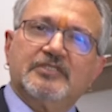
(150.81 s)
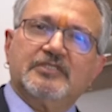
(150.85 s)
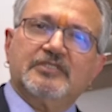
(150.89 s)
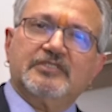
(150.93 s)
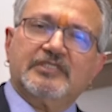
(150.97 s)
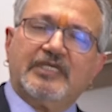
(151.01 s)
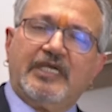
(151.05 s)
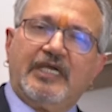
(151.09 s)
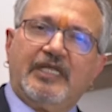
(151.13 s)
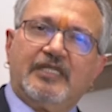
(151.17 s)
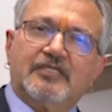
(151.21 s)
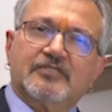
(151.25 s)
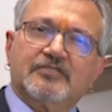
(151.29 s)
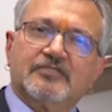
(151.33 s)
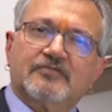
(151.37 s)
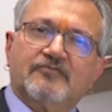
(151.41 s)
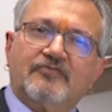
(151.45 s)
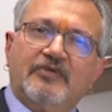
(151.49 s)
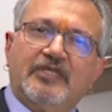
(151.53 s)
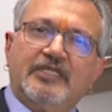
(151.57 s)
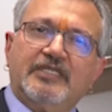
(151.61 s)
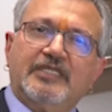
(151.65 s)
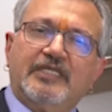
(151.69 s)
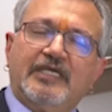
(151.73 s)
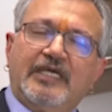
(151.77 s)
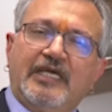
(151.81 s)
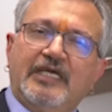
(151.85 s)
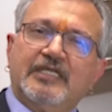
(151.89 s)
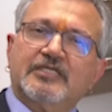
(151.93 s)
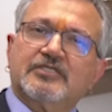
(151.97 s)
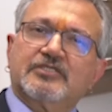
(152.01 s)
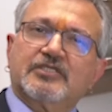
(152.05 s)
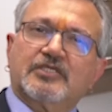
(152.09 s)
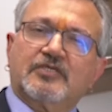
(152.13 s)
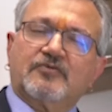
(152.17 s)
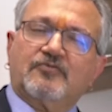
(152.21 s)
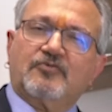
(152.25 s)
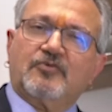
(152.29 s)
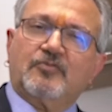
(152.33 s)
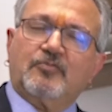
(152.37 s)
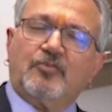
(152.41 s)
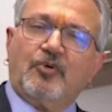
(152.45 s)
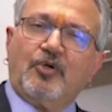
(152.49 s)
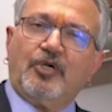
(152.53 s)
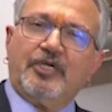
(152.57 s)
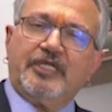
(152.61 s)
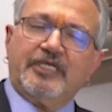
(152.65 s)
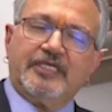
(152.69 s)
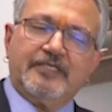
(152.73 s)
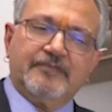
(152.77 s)
cells when they enter our
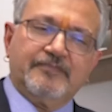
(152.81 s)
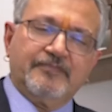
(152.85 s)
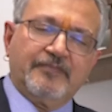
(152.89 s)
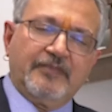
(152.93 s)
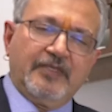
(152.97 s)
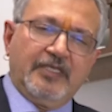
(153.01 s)
body.